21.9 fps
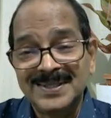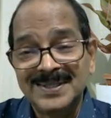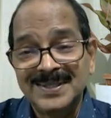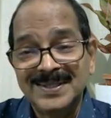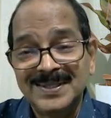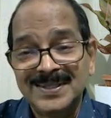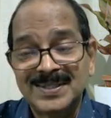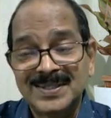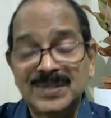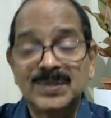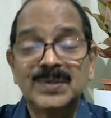
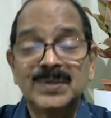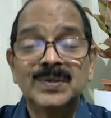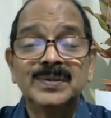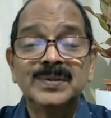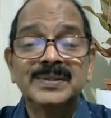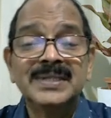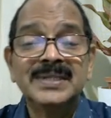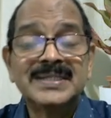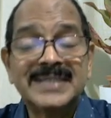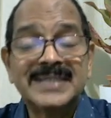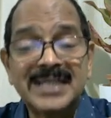So
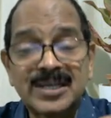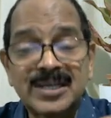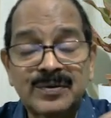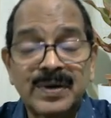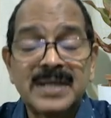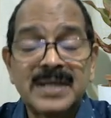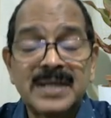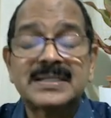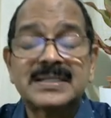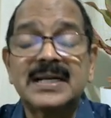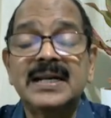the
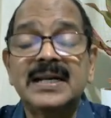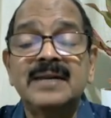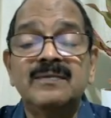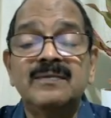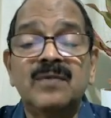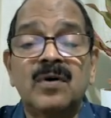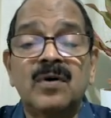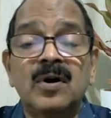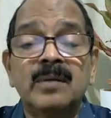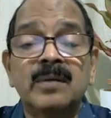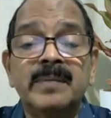sequential
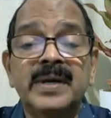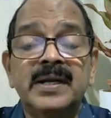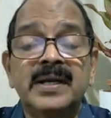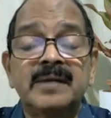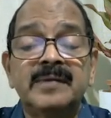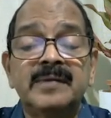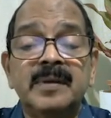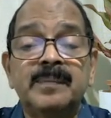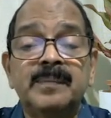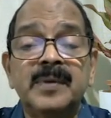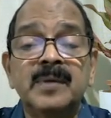involvement of
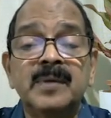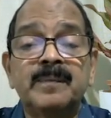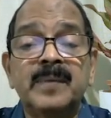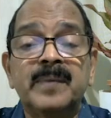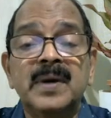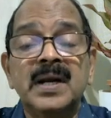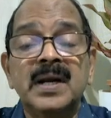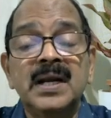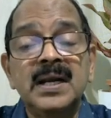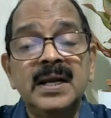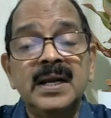the
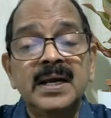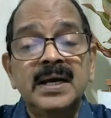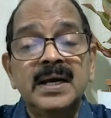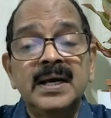pupil,